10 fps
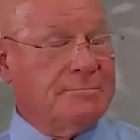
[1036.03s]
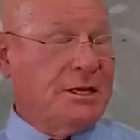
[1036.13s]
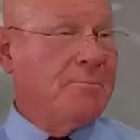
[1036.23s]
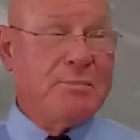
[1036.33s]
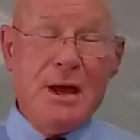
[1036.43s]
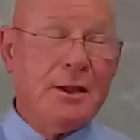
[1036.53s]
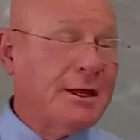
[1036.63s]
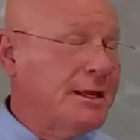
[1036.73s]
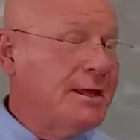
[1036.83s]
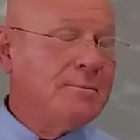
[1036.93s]

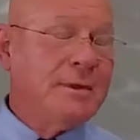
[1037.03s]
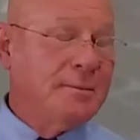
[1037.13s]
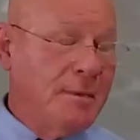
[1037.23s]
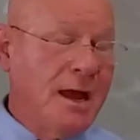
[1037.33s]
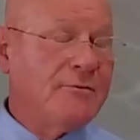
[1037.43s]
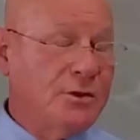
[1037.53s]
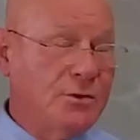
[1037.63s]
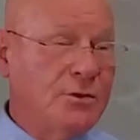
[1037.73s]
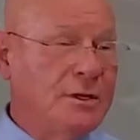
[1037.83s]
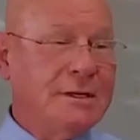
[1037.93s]
compelling, in my
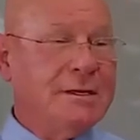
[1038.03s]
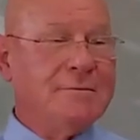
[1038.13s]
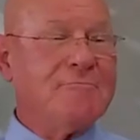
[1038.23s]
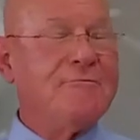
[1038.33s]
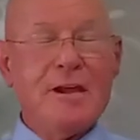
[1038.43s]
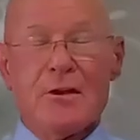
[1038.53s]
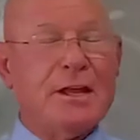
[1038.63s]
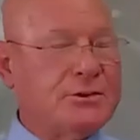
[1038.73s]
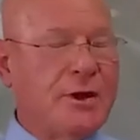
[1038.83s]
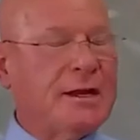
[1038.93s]
view,
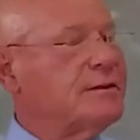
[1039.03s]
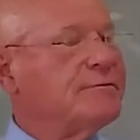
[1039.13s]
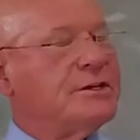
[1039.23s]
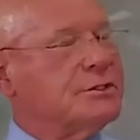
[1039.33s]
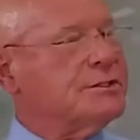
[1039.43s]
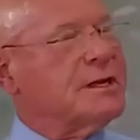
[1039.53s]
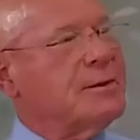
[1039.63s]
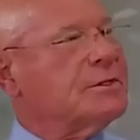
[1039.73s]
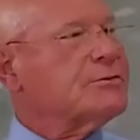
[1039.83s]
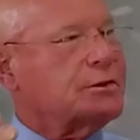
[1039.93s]
very attractive vision
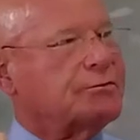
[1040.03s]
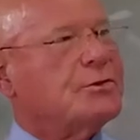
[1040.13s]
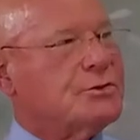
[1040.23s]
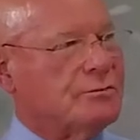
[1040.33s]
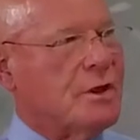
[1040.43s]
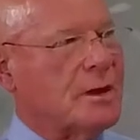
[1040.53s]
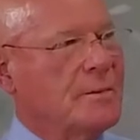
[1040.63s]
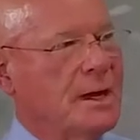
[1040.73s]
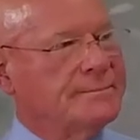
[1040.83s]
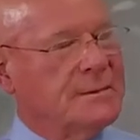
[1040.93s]
statements for the future of
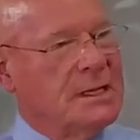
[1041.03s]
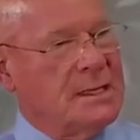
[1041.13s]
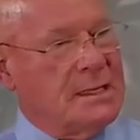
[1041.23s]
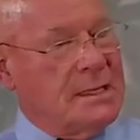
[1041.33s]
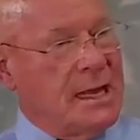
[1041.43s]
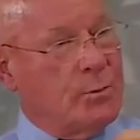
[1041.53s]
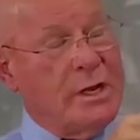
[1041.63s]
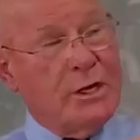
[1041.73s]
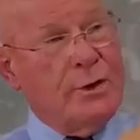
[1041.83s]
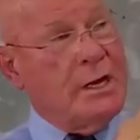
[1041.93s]
Longmont. And
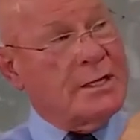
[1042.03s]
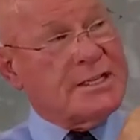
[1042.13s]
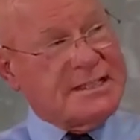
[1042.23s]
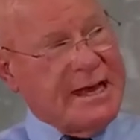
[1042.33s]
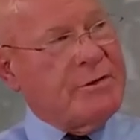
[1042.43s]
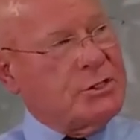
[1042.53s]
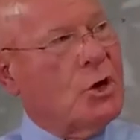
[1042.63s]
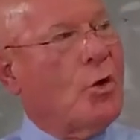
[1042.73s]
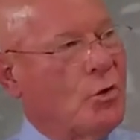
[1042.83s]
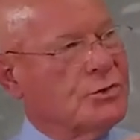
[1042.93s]
we'd agreed on 7
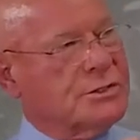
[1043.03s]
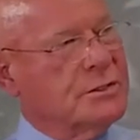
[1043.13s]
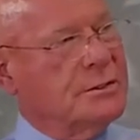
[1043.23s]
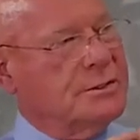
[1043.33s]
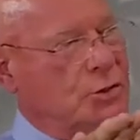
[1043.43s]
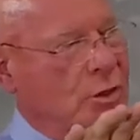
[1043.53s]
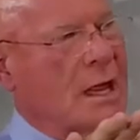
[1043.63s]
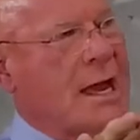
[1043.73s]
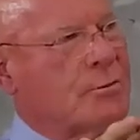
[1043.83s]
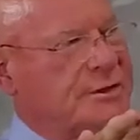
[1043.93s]
goals to
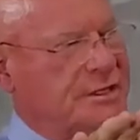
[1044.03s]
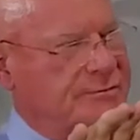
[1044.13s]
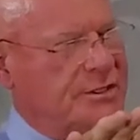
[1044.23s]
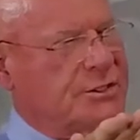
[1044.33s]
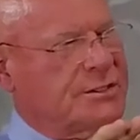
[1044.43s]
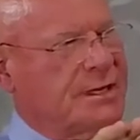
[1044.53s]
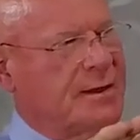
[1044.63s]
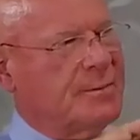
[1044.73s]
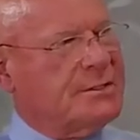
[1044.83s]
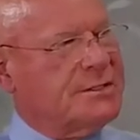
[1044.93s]
align with these vision
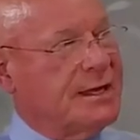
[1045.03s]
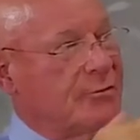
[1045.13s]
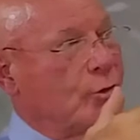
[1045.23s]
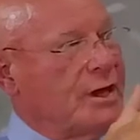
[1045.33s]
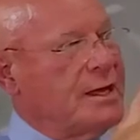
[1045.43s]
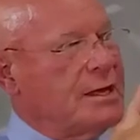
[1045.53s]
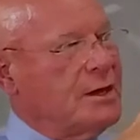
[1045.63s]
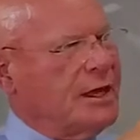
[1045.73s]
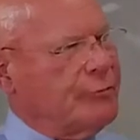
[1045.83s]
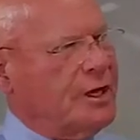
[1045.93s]
statements, that if we
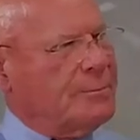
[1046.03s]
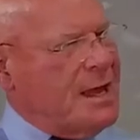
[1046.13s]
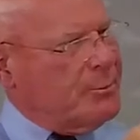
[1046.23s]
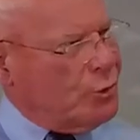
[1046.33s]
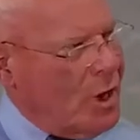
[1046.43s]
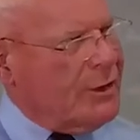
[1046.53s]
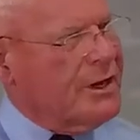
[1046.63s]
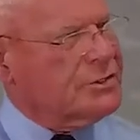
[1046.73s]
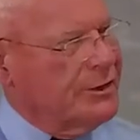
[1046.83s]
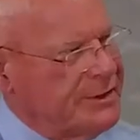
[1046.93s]
could make
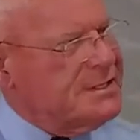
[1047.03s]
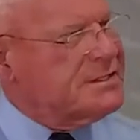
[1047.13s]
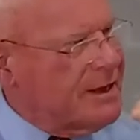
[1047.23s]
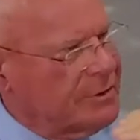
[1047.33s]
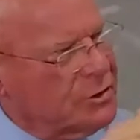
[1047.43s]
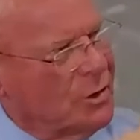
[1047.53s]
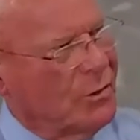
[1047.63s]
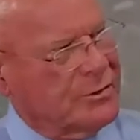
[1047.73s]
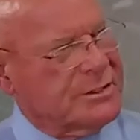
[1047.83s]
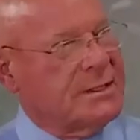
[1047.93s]
progress on these 7
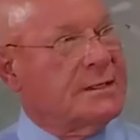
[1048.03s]
goals,